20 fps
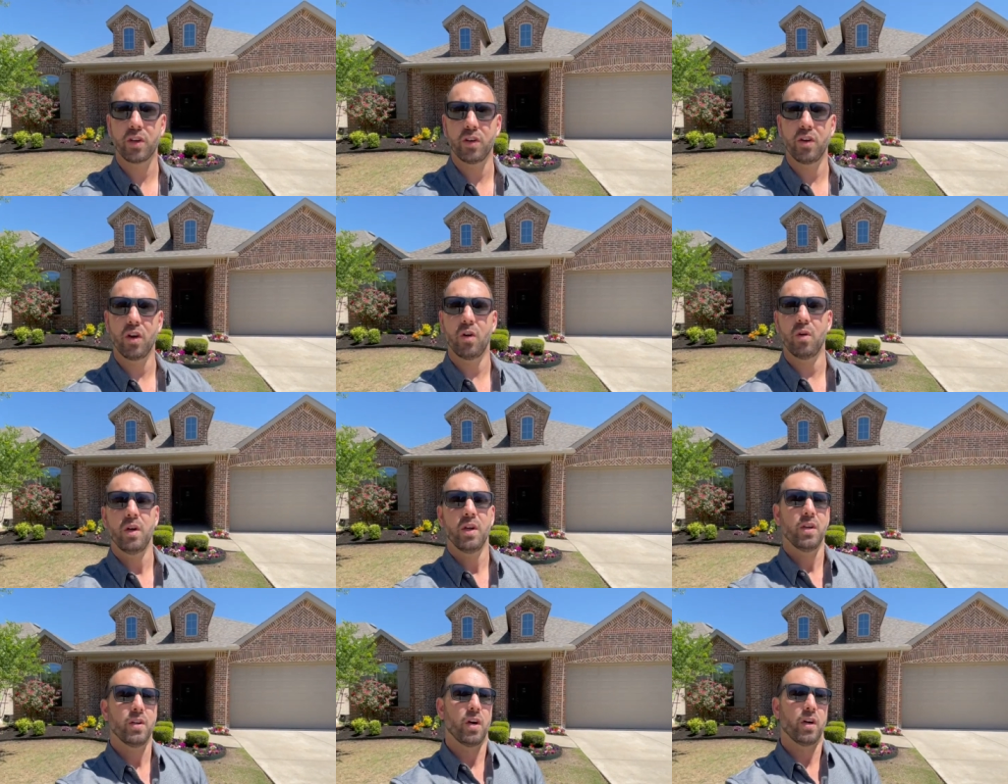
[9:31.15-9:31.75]
A
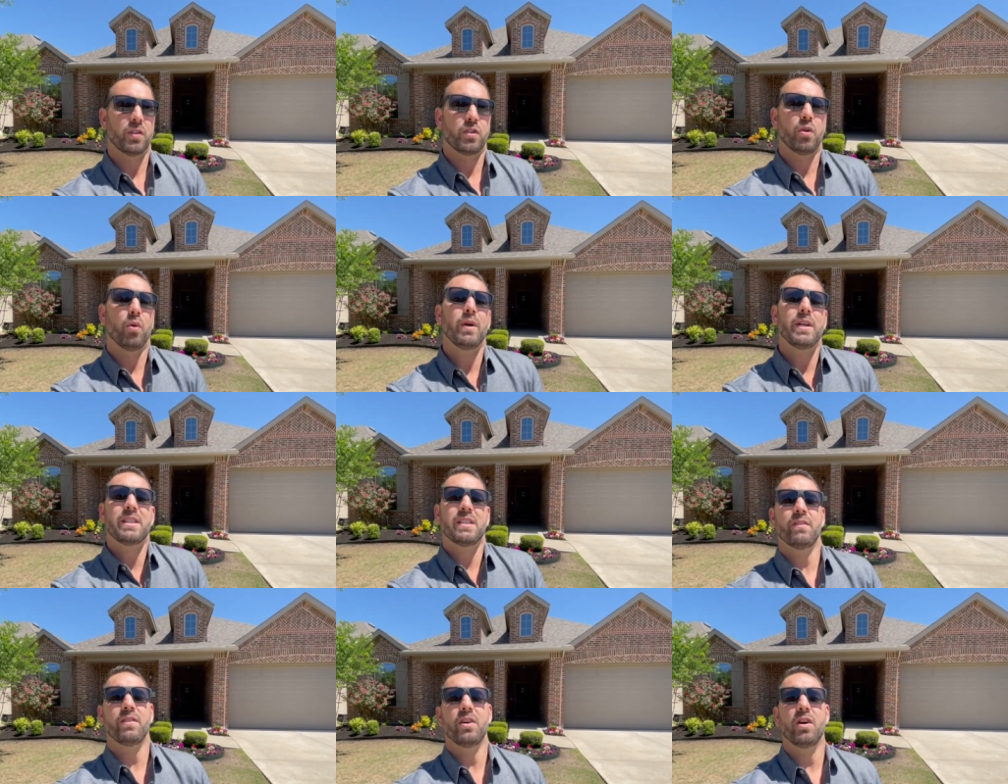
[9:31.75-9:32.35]

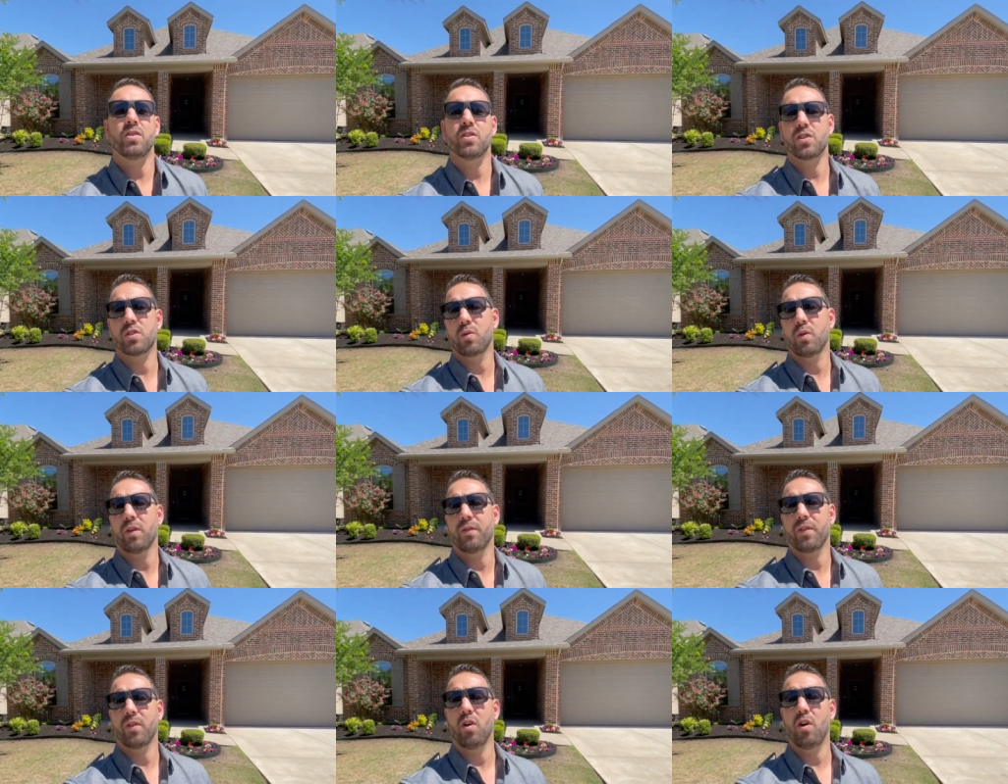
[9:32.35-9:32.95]
2,700
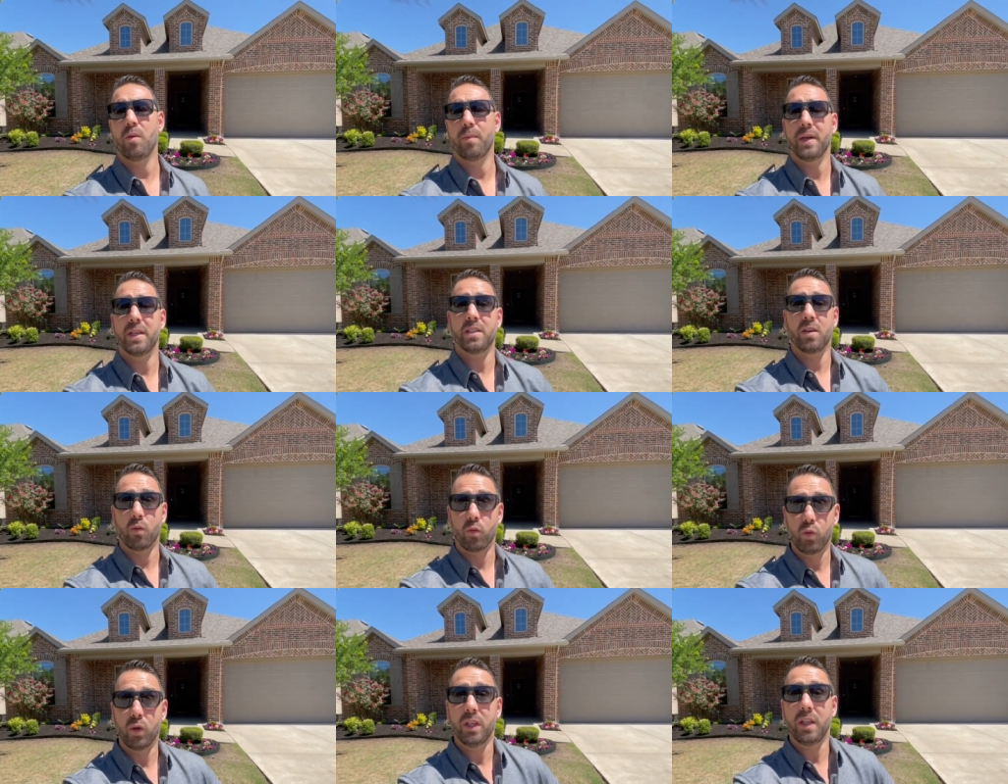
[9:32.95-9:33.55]
square foot home is a
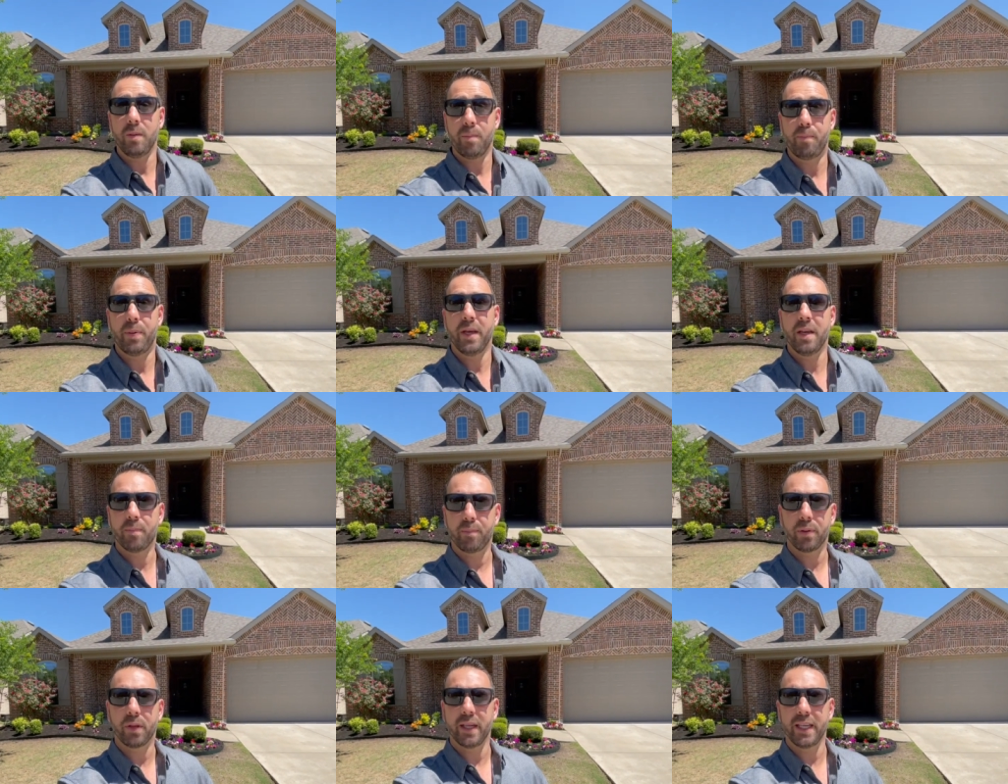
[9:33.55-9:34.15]
really
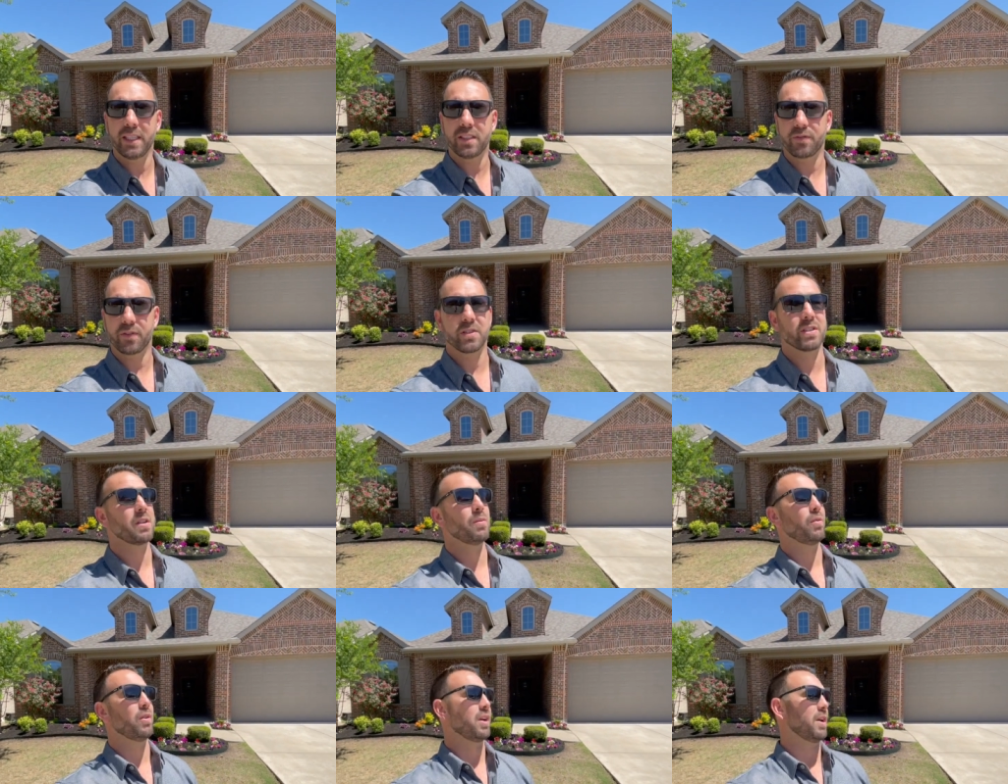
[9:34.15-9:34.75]
big place for
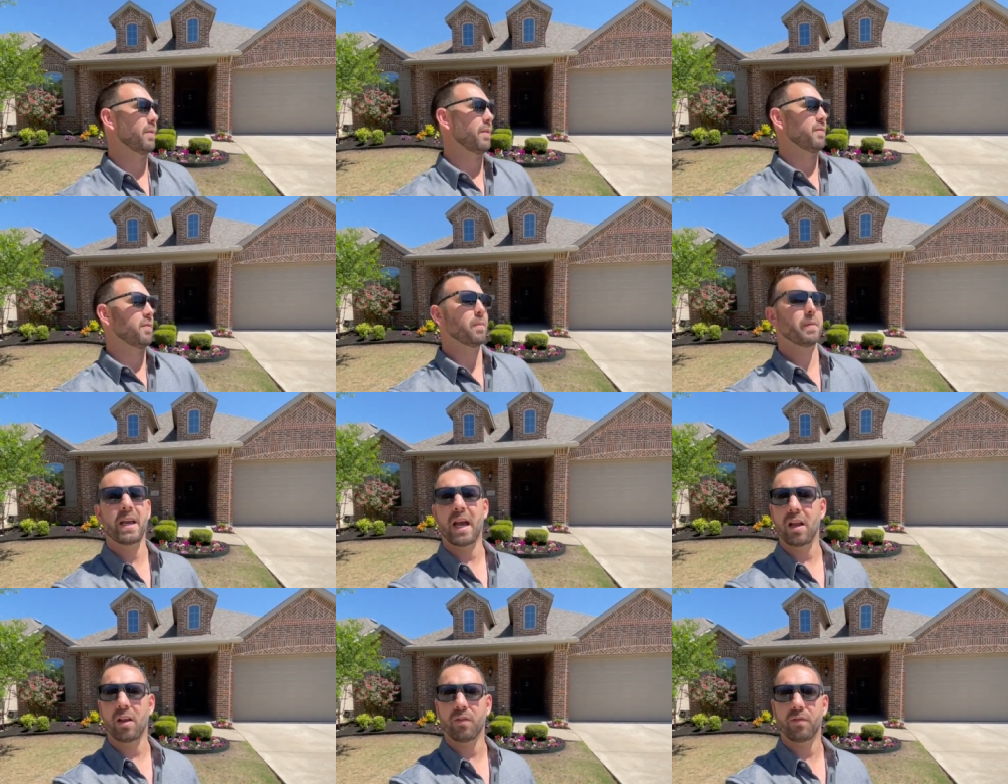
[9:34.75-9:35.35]
someone coming from
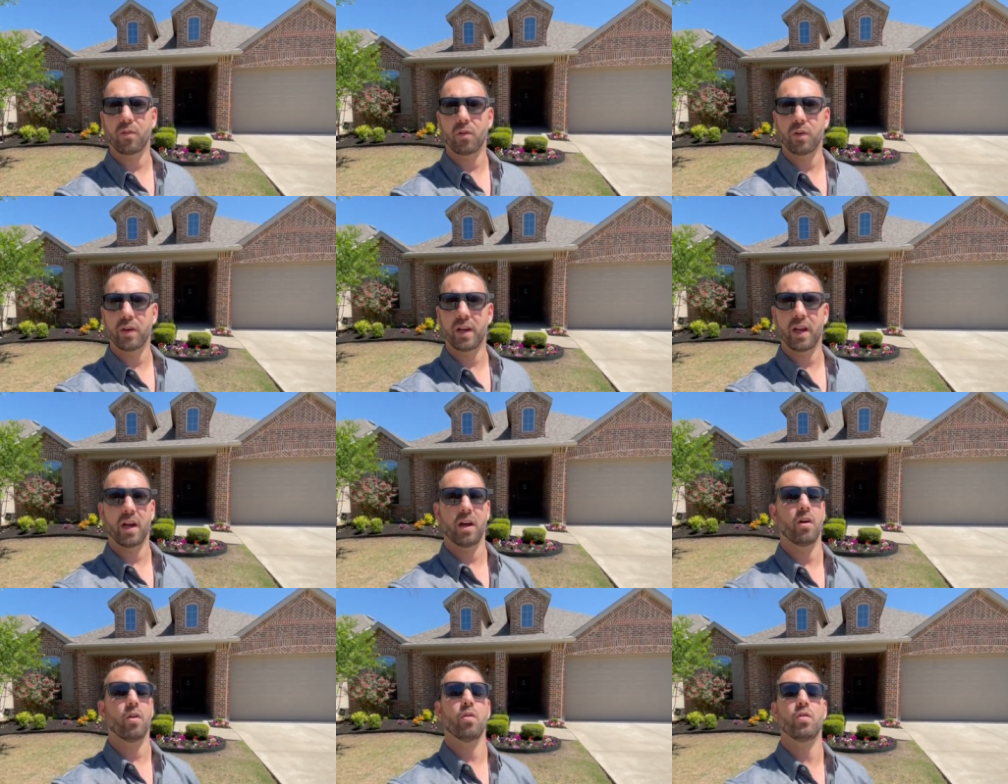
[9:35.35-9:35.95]

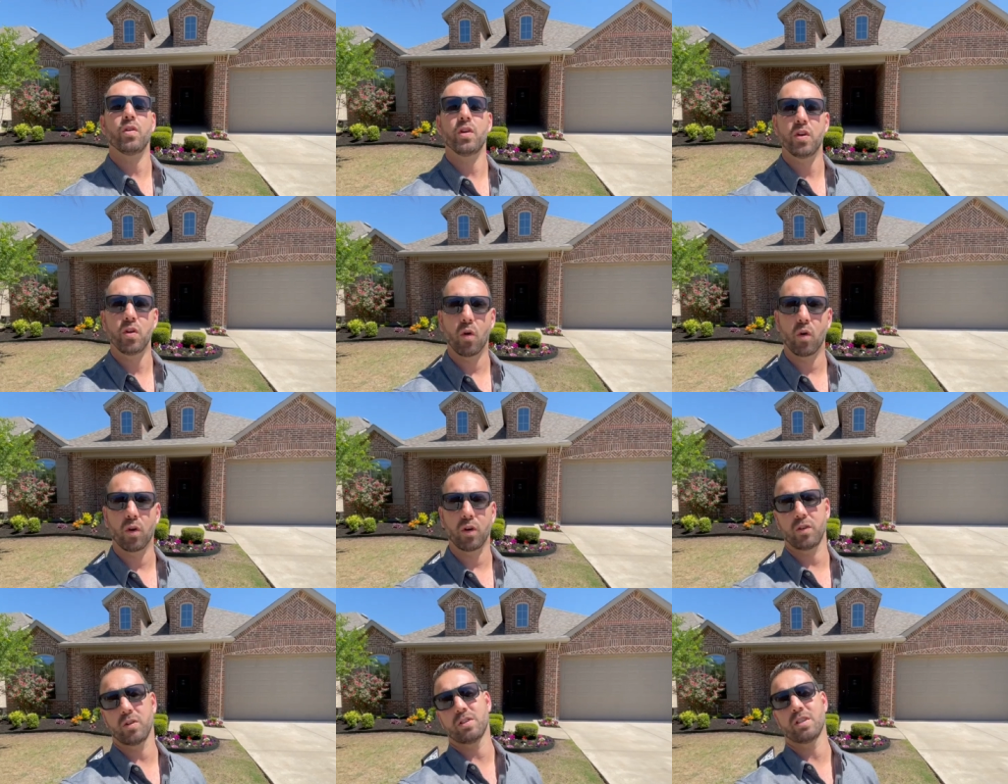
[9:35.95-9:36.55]
California or New
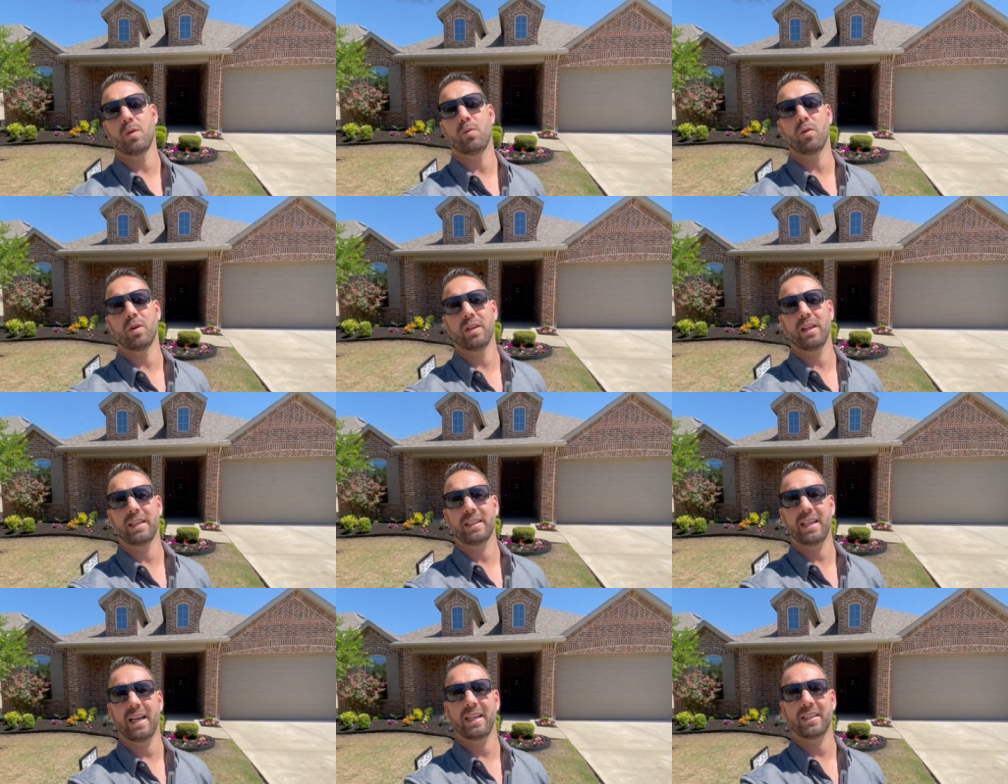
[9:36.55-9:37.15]
York or somewhere
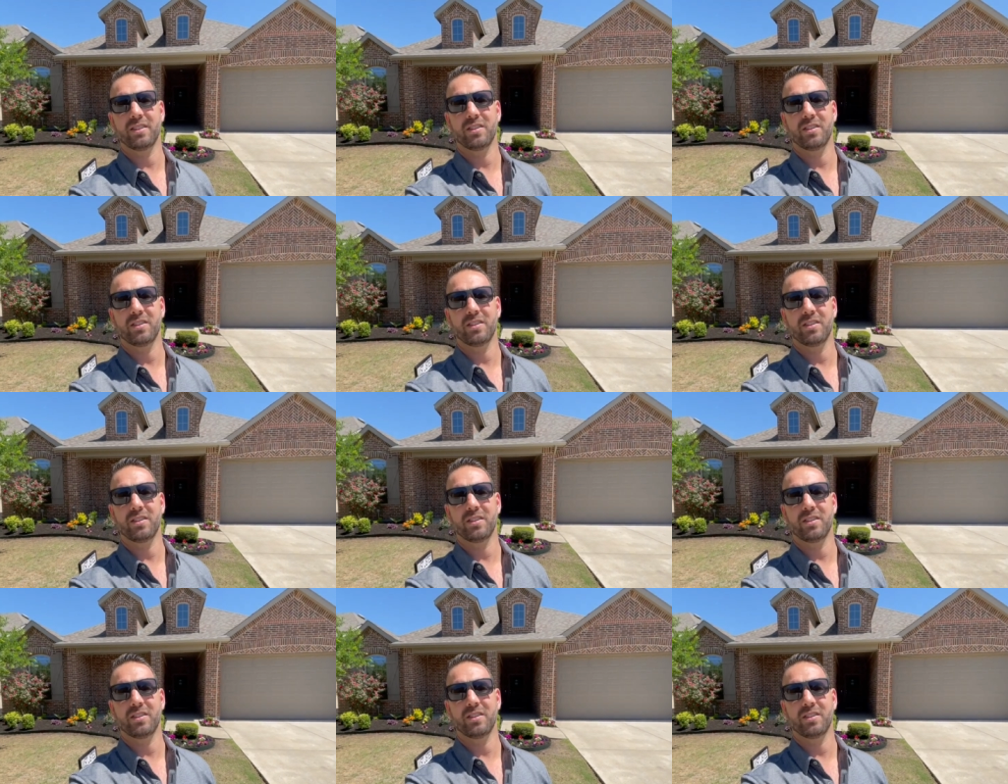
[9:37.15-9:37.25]
like that.